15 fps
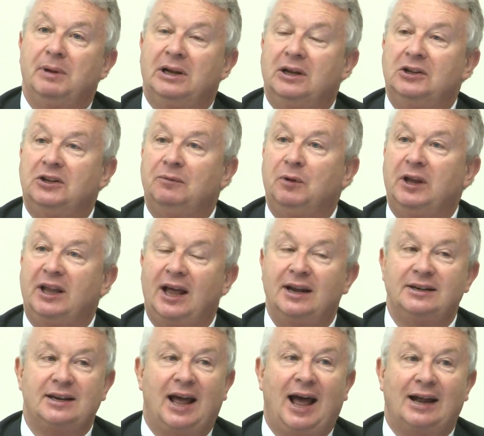because if we
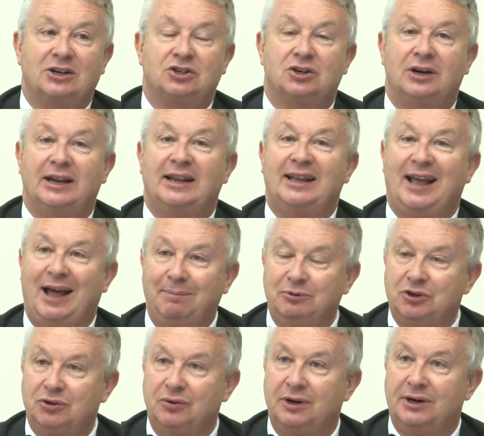can't actually
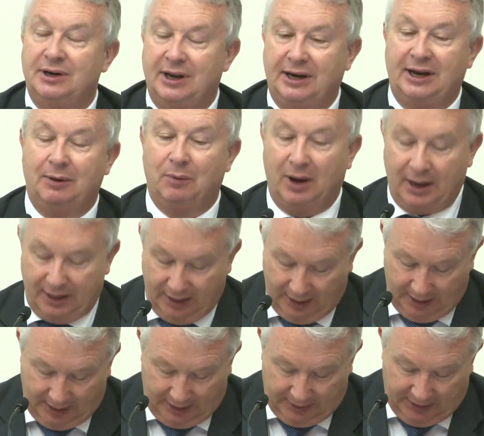capture it in any way,
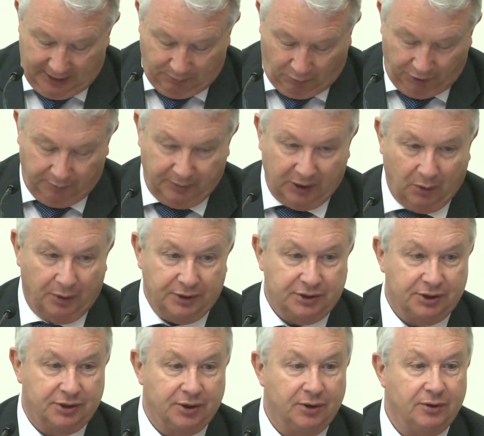then what are we going
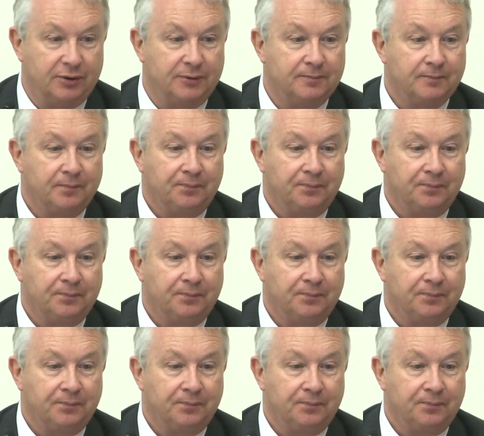to do?